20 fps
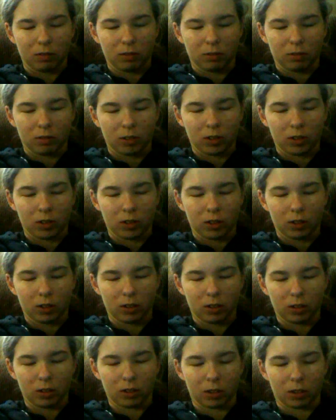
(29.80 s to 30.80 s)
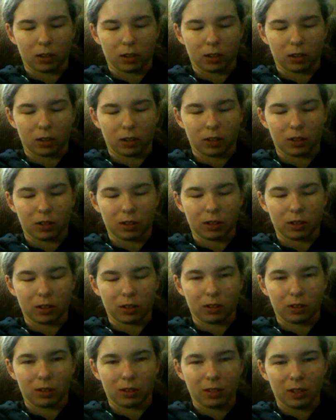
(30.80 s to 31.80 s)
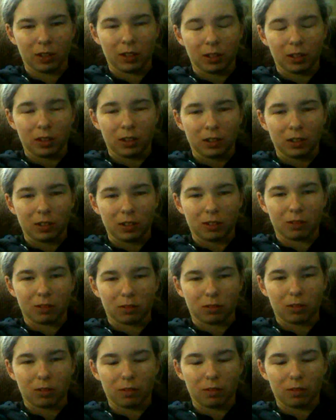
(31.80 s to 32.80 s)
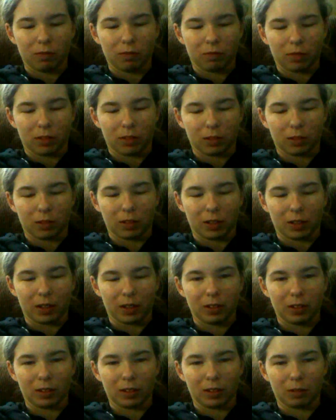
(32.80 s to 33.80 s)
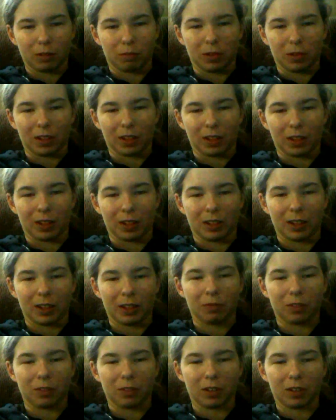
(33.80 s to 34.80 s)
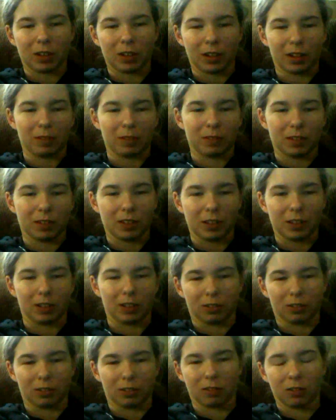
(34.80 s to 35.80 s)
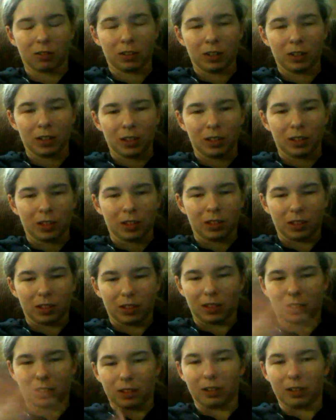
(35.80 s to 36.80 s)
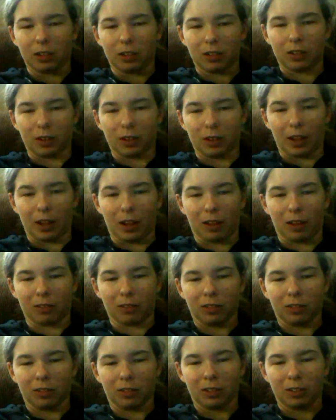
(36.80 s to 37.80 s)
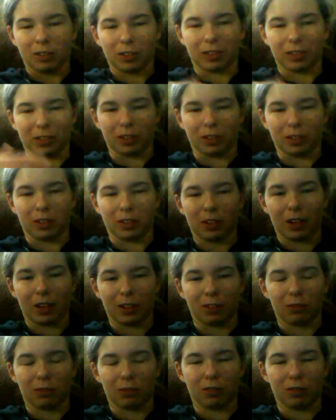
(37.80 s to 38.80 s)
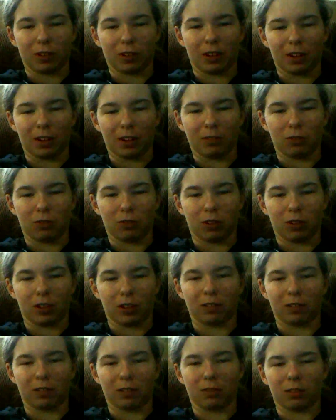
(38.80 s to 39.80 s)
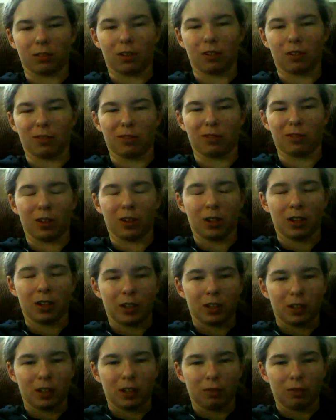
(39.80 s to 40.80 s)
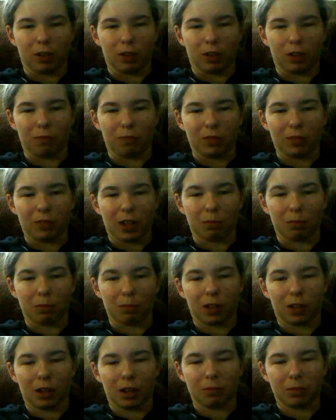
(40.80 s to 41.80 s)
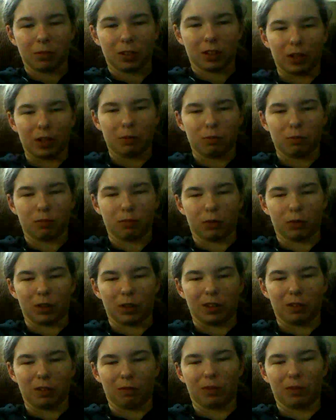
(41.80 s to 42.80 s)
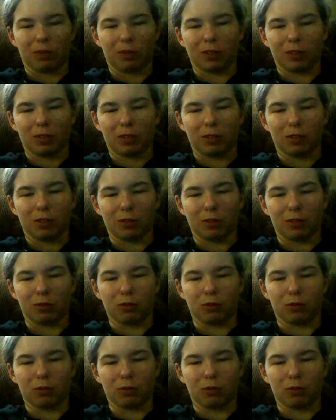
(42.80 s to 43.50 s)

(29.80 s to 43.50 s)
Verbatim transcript: Uh, and I start from like the beginning when I had seizures and now because I do it I'm 20 years old with epilepsy I want to